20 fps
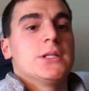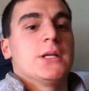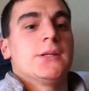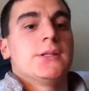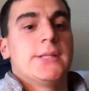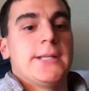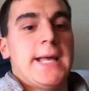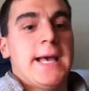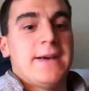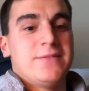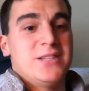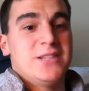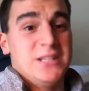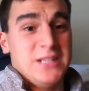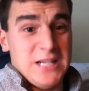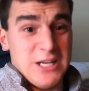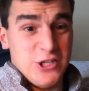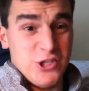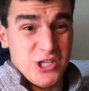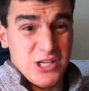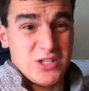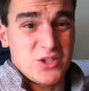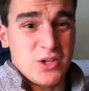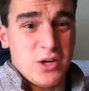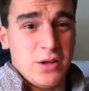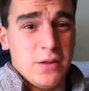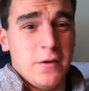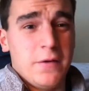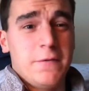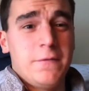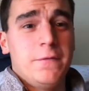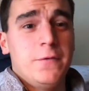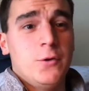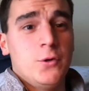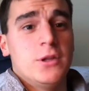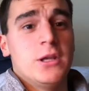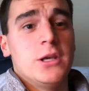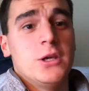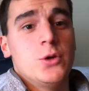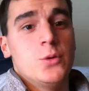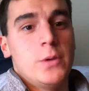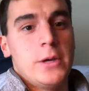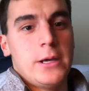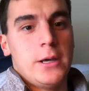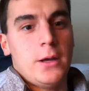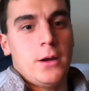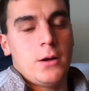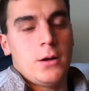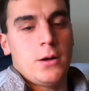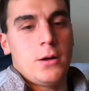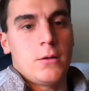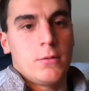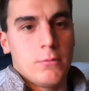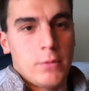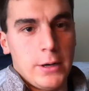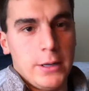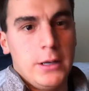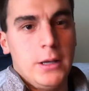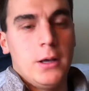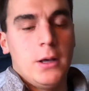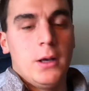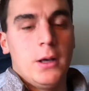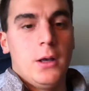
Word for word: doesn't have to digest all the food that you ate, right?